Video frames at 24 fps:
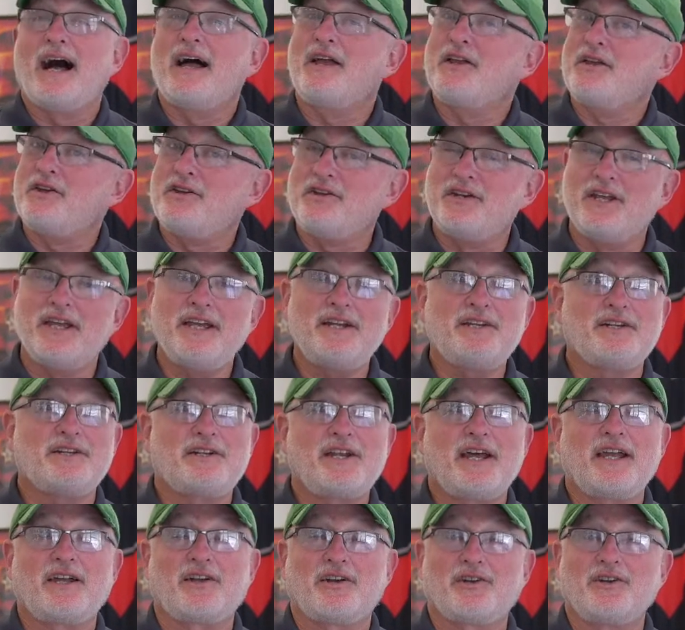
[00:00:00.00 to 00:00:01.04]
You need to
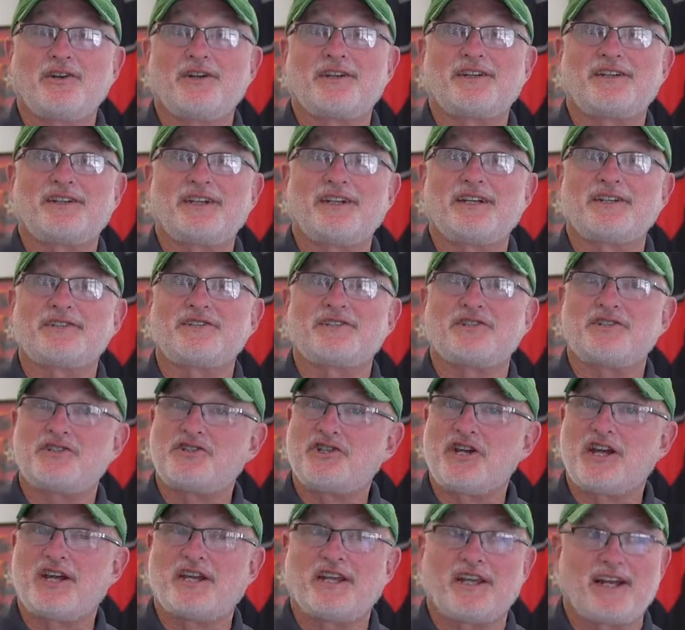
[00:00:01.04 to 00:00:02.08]
take a look at this and
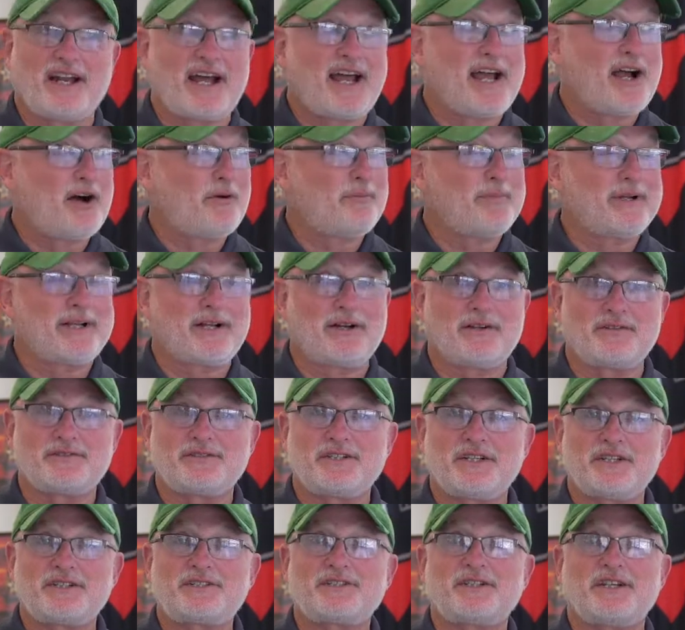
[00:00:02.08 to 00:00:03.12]
check it out because
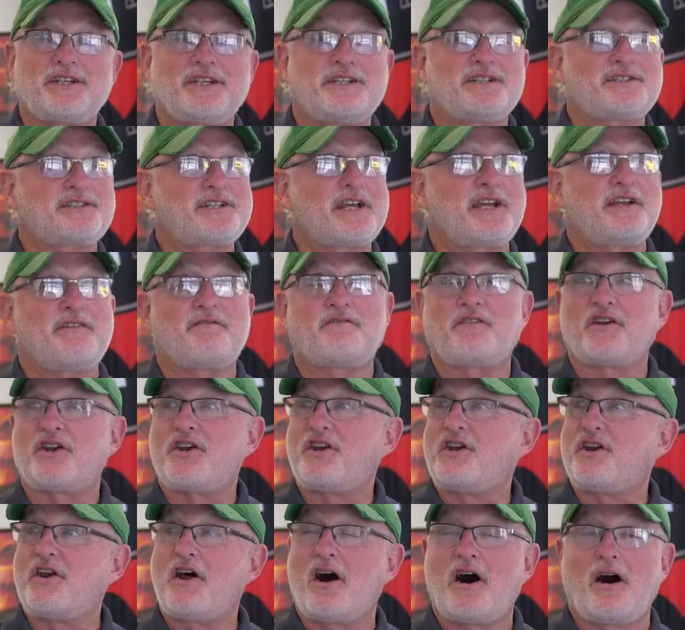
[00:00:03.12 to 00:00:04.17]
this is a
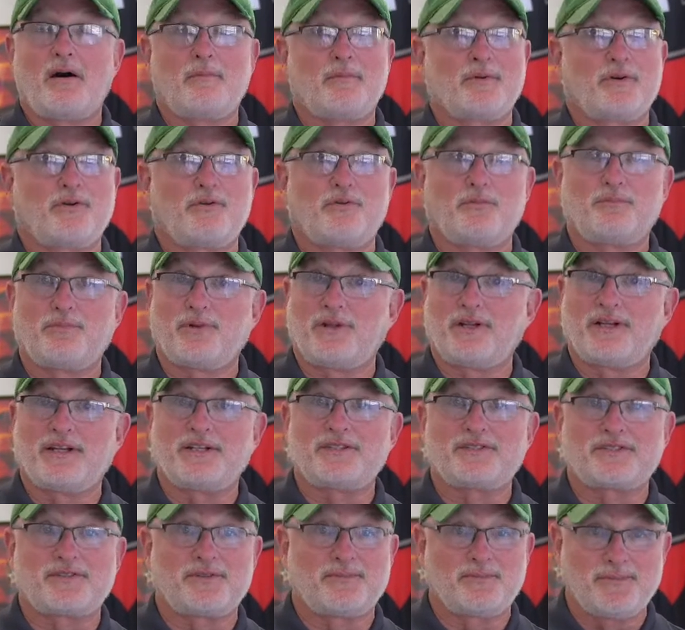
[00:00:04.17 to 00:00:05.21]
phenomenal
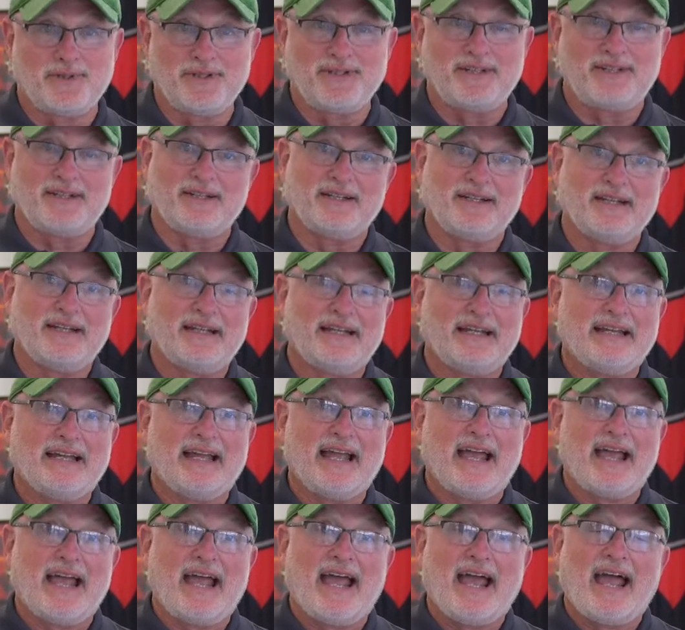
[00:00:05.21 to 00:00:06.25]
place to be.
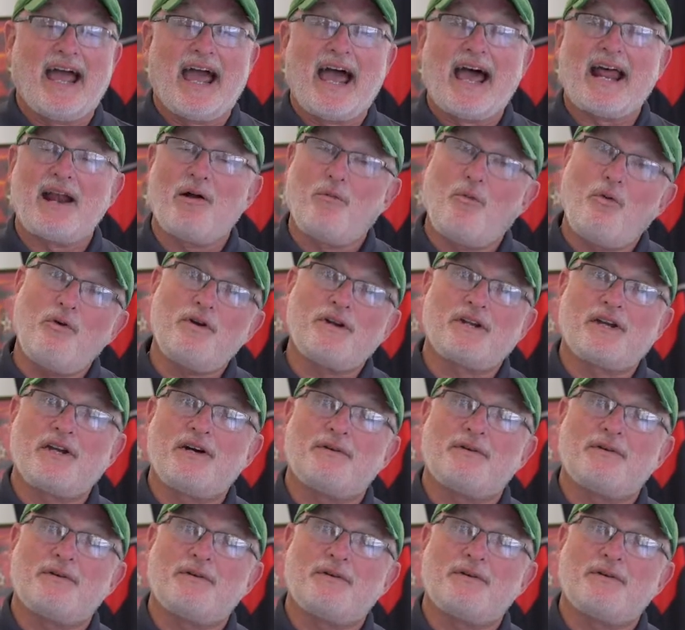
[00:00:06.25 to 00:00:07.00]
And I wanted to